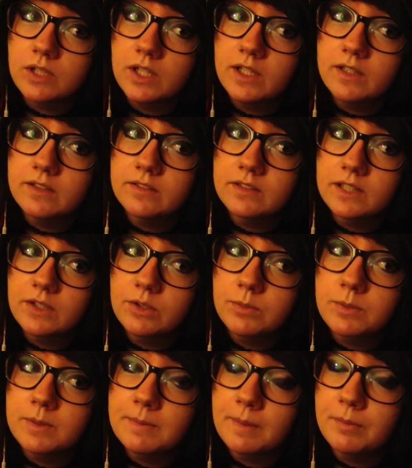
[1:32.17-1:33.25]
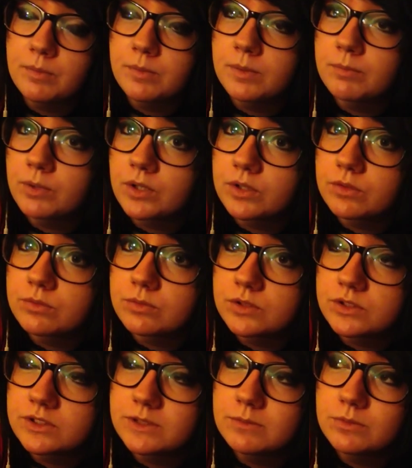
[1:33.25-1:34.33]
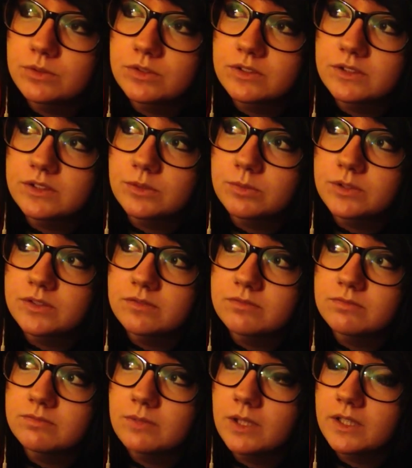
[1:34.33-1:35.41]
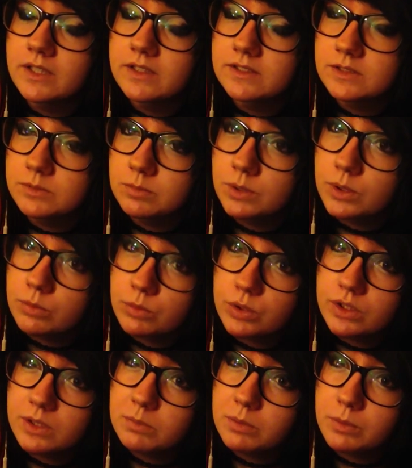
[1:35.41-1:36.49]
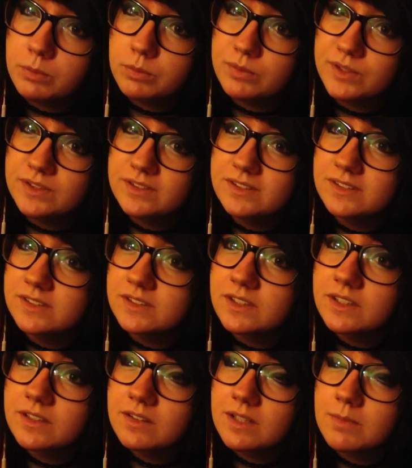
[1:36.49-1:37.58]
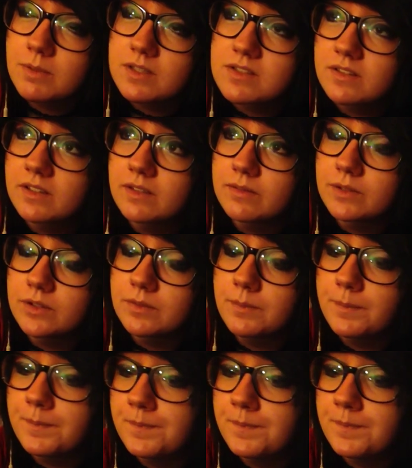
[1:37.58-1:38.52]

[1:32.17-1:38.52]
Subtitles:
And that would be peppermint bark, which seems really stupid, I guess, but I really like peppermint. It is like the best thing ever.